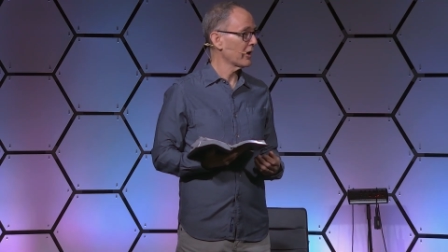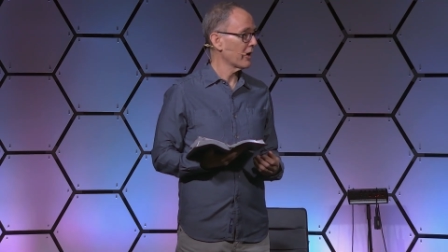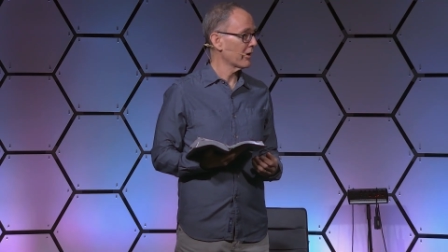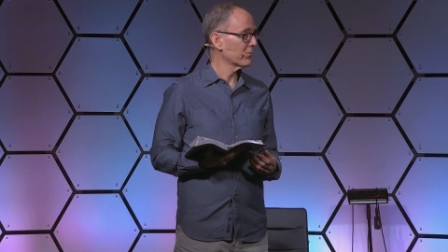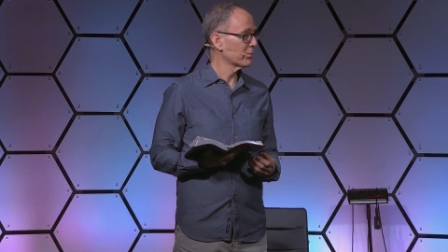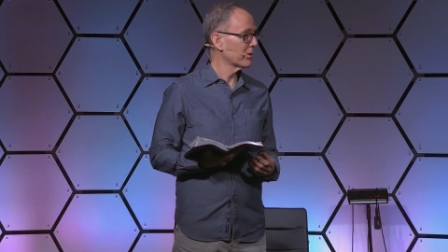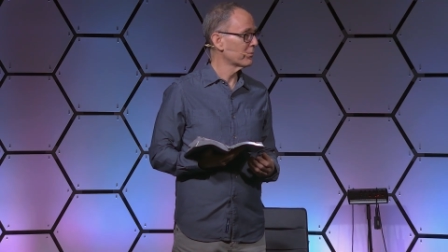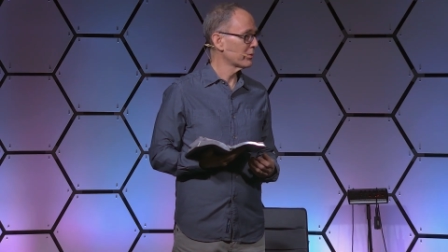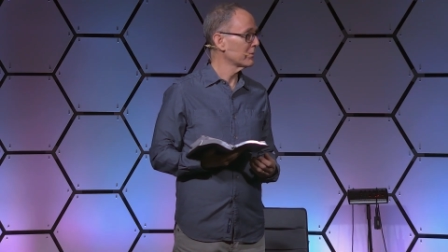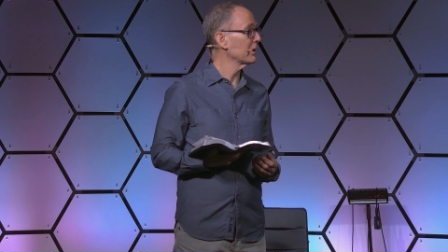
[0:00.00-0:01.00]
uh,
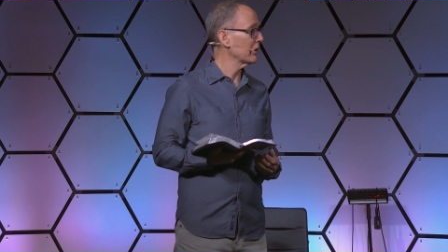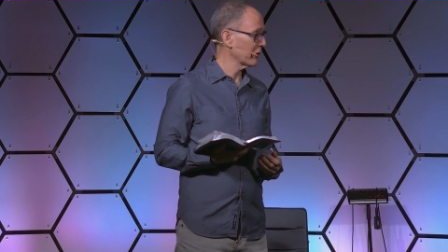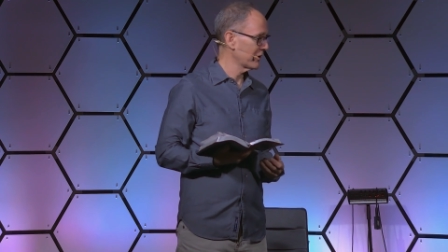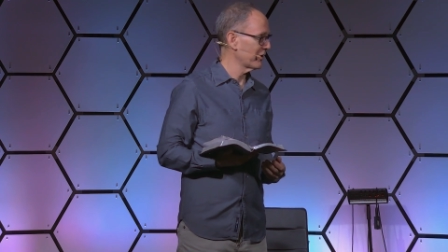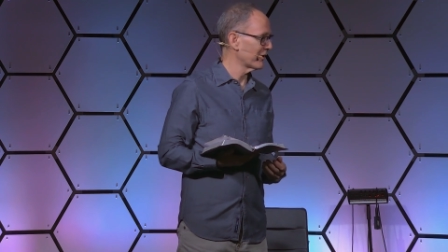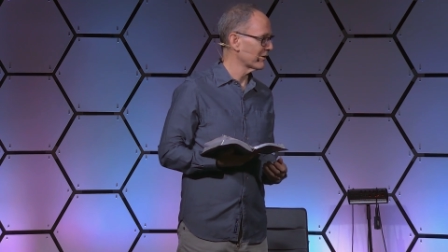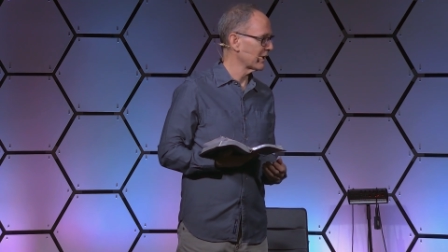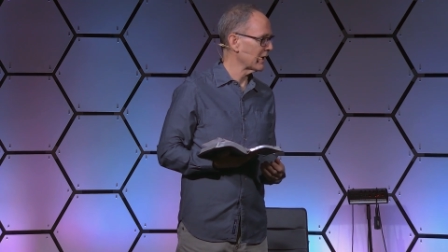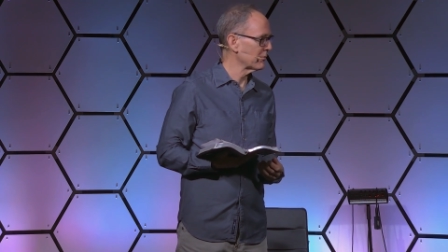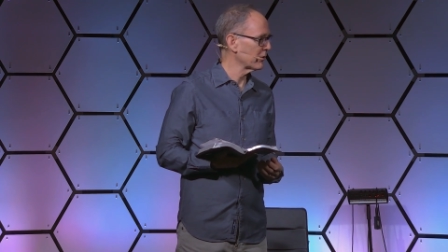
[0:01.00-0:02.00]
premiere here.
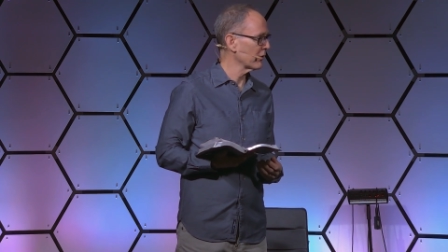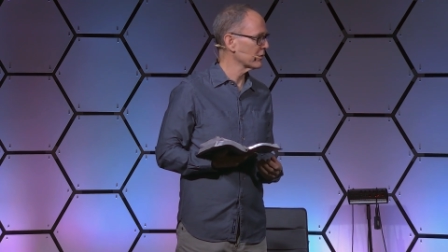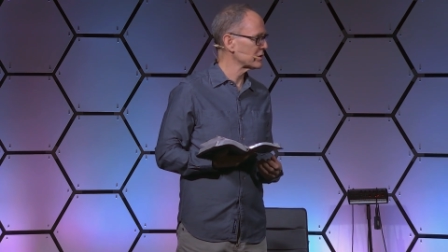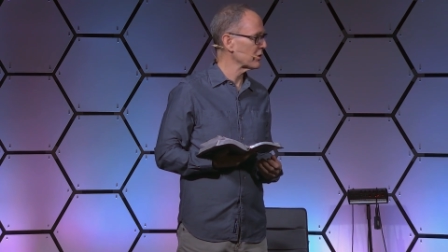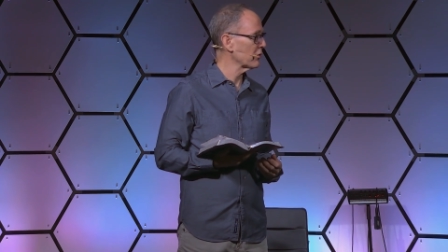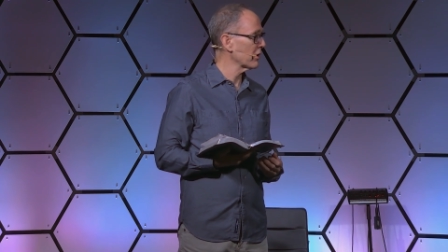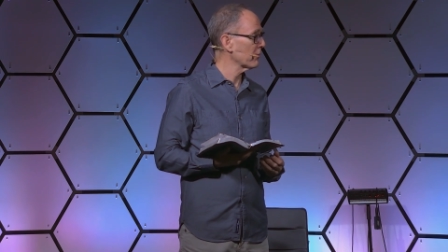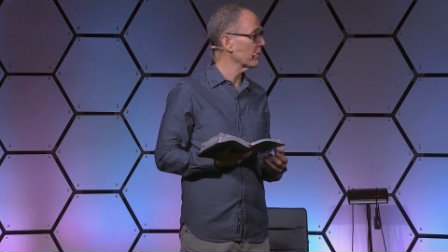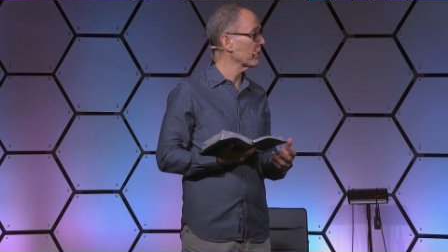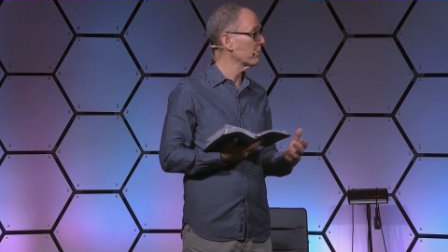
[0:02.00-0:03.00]
Gabriel showed
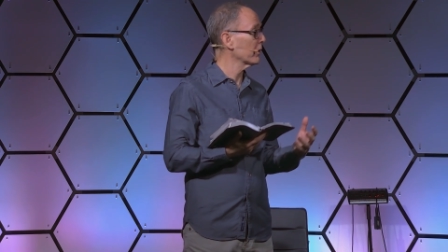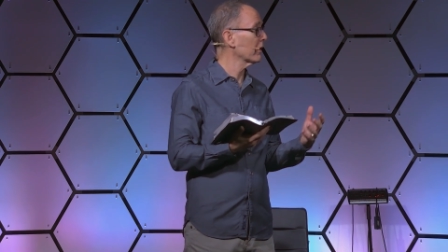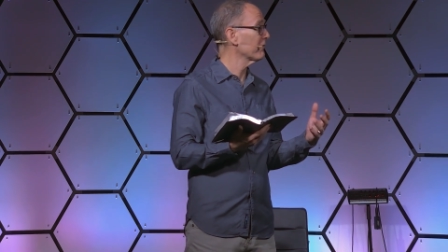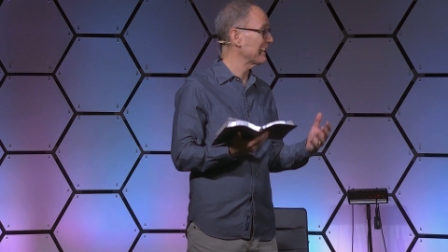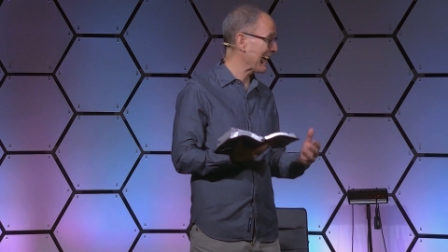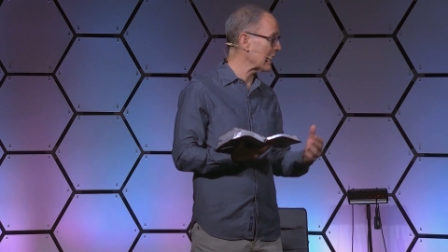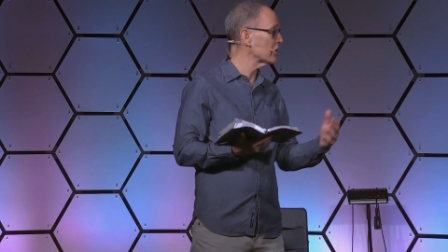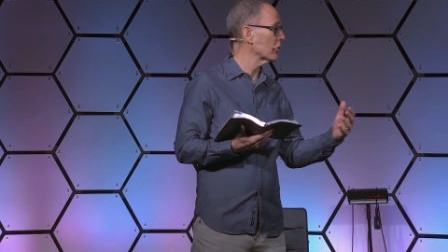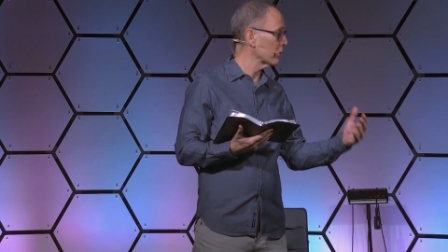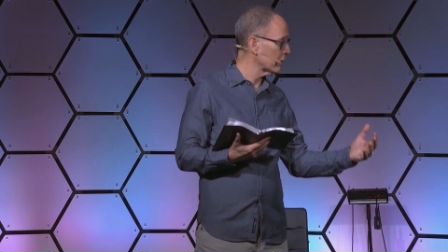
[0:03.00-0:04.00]
up in the book of
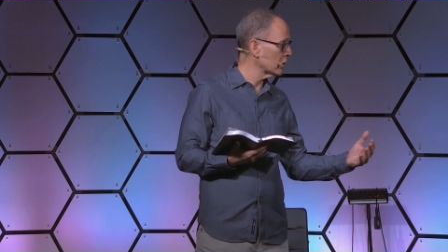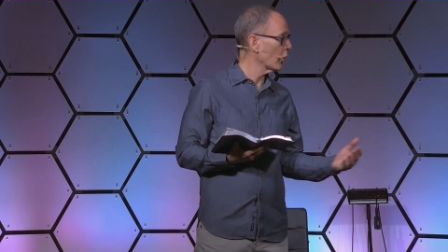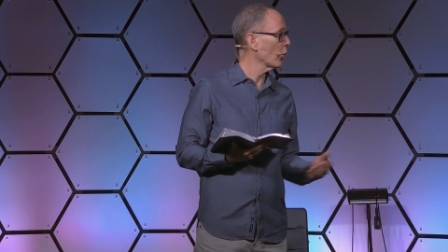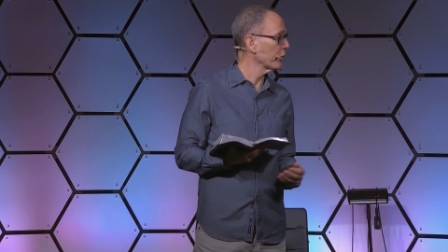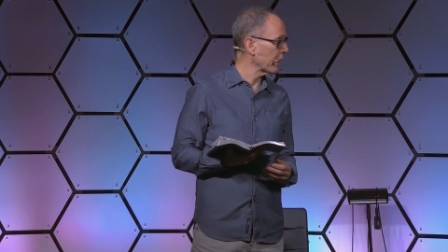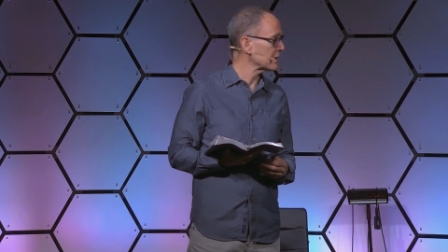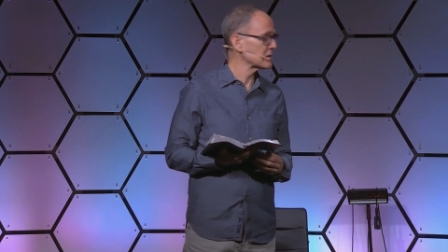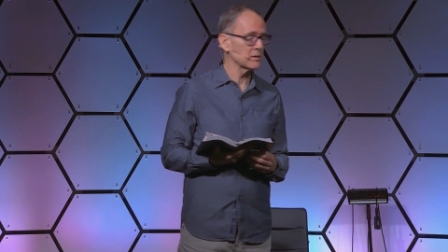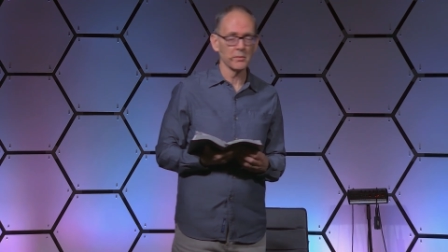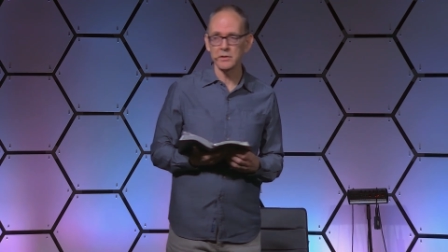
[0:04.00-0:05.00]
Daniel in the Old
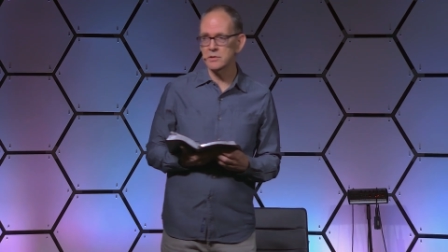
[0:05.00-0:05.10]
Testament.